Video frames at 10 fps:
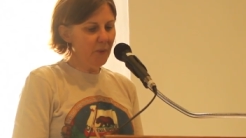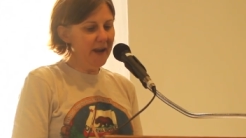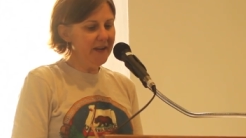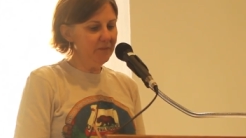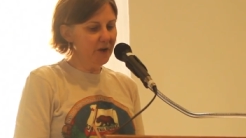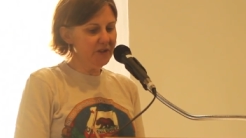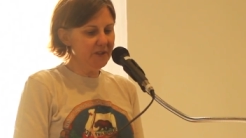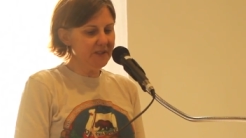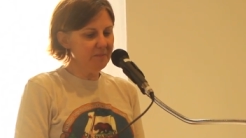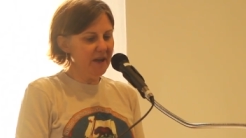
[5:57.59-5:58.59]
Twain
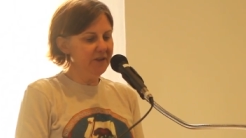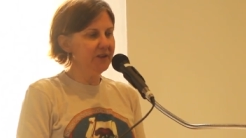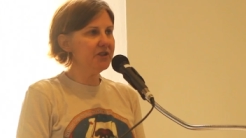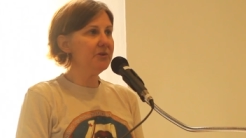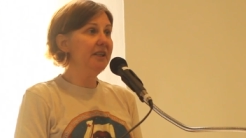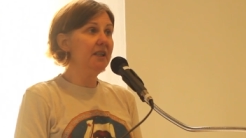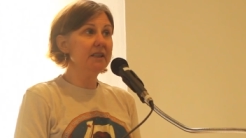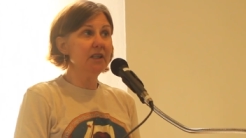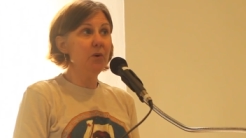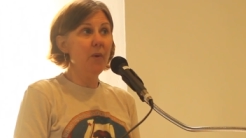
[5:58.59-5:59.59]
wrote to his mother to
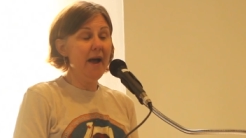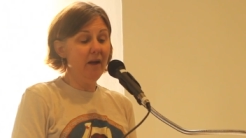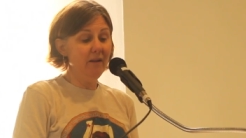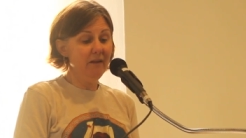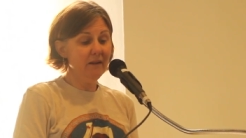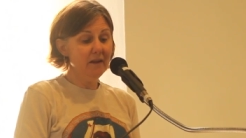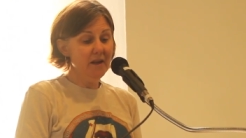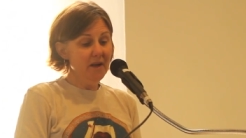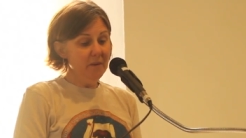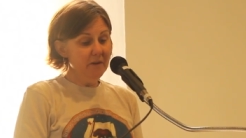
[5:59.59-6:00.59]
treat Ludlow well,
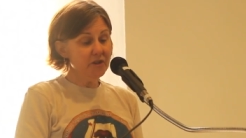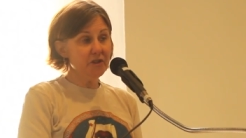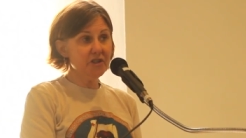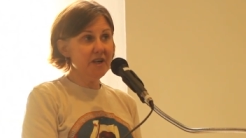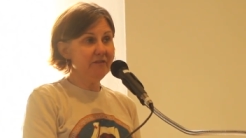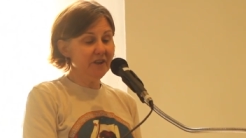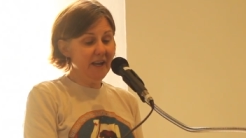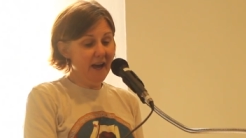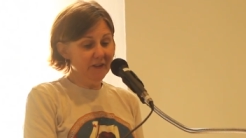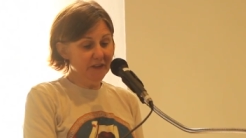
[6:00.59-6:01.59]
should she
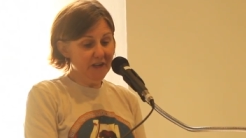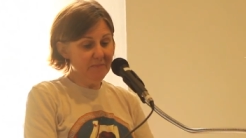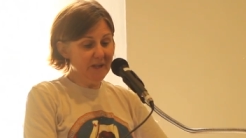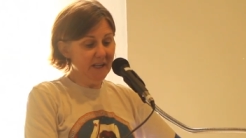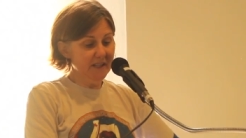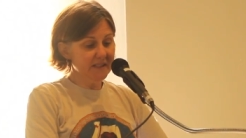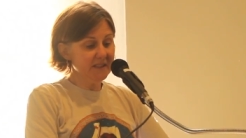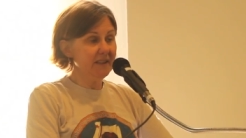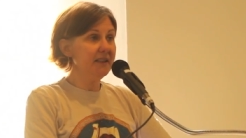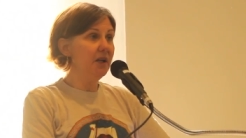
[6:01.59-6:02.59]
ever encounter him,
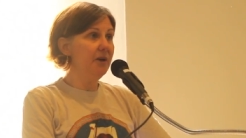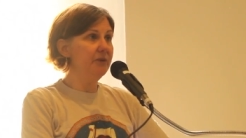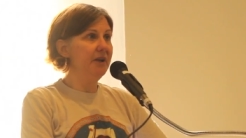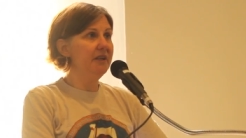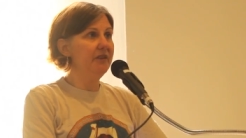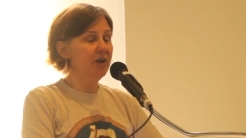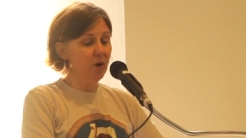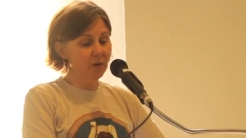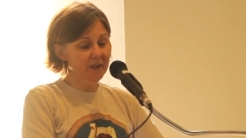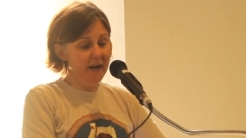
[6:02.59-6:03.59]
because Ludlow had written
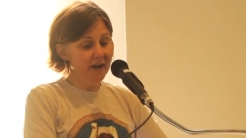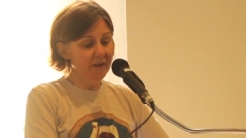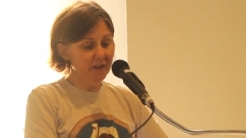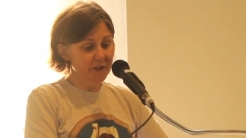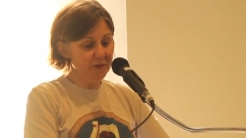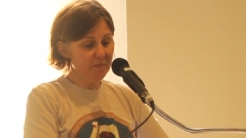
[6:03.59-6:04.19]
in the Golden Era